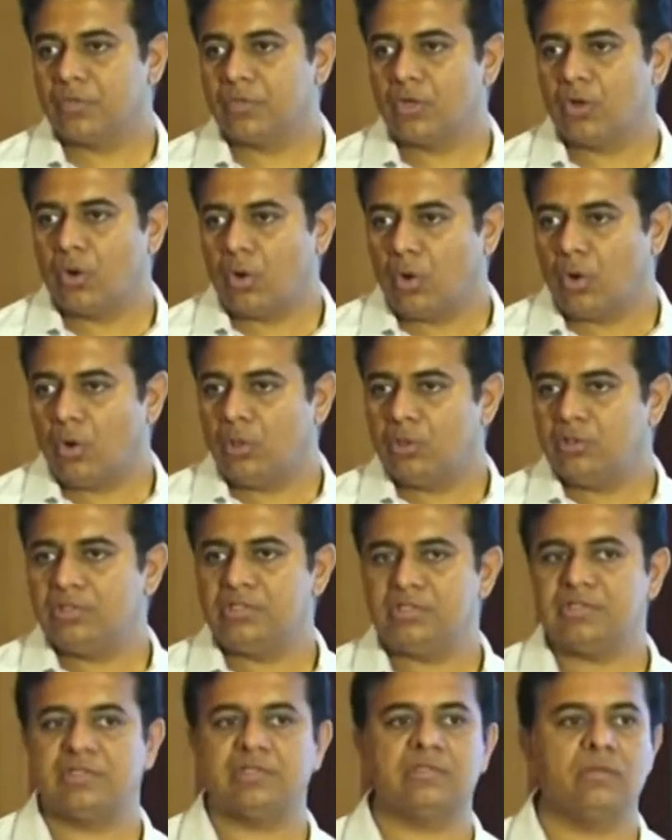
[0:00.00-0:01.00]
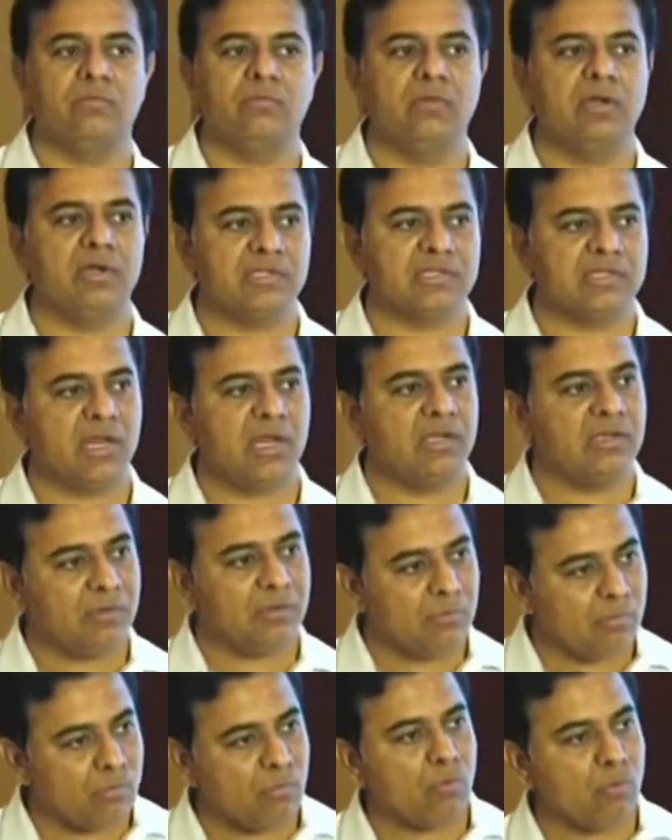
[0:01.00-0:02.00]
All this will result in
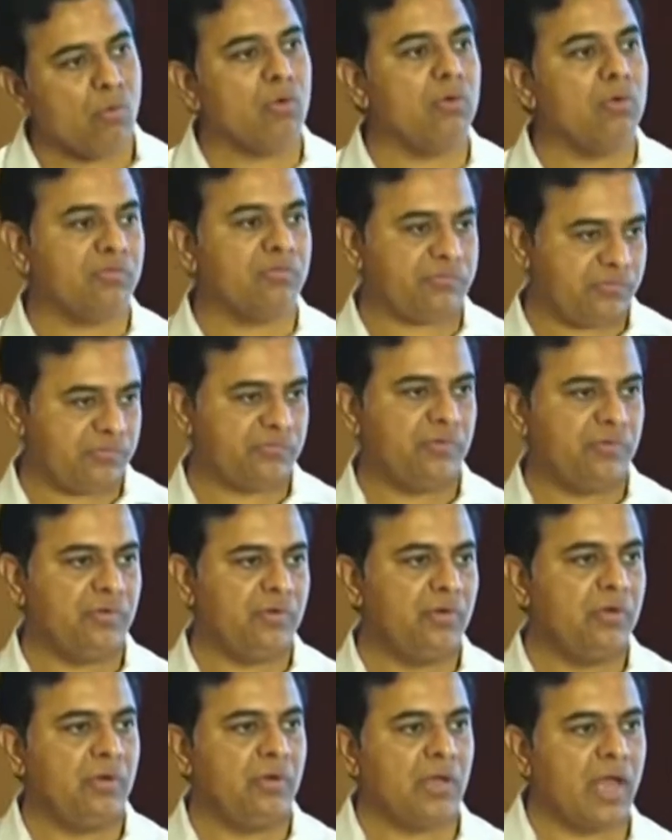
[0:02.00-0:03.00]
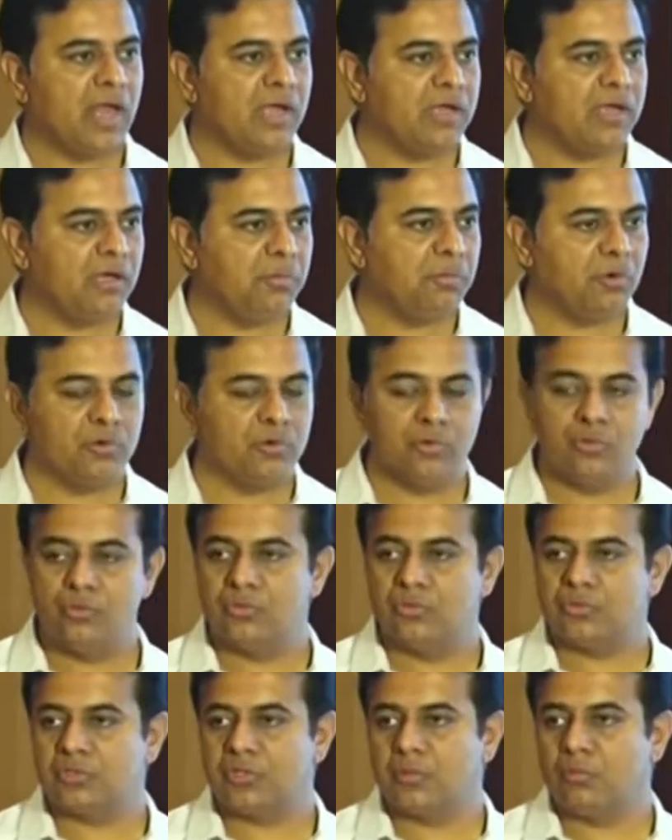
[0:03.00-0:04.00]
more of
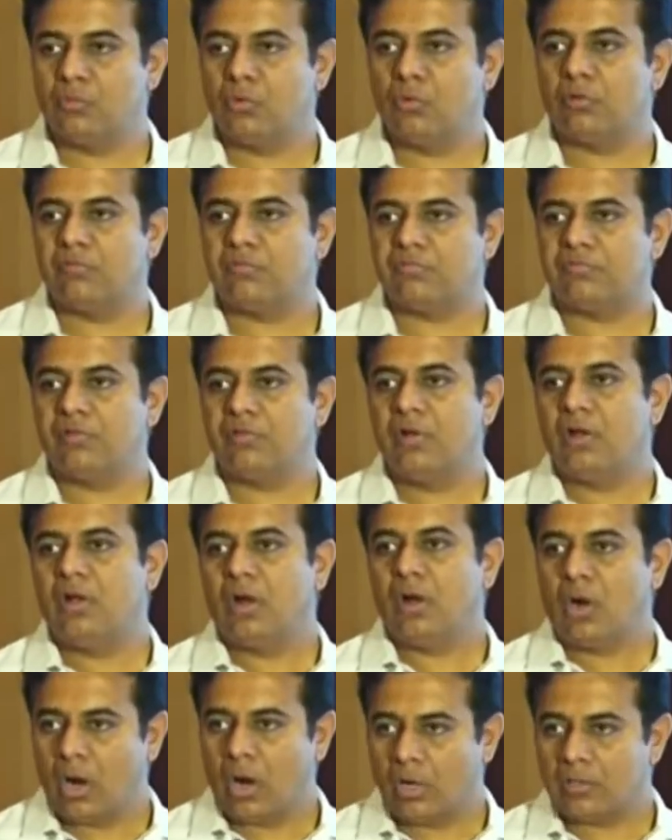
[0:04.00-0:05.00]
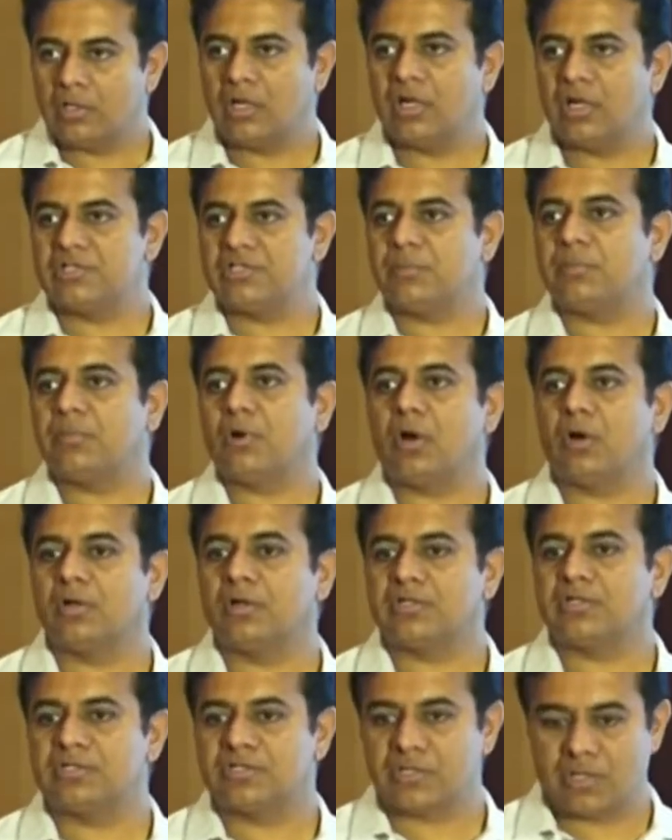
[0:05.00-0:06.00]
agri-produce and more of horticulture
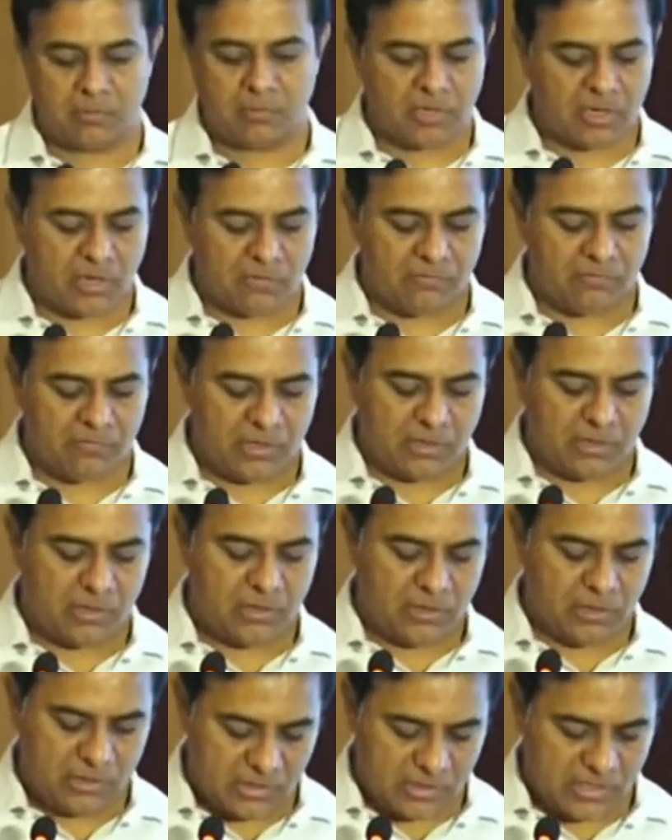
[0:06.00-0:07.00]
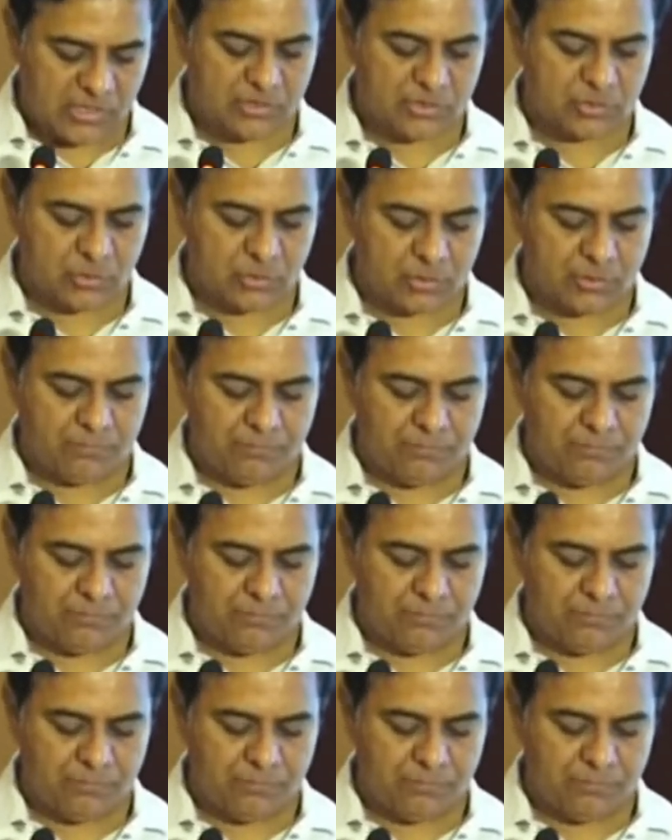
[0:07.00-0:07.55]
products coming our way in days to come.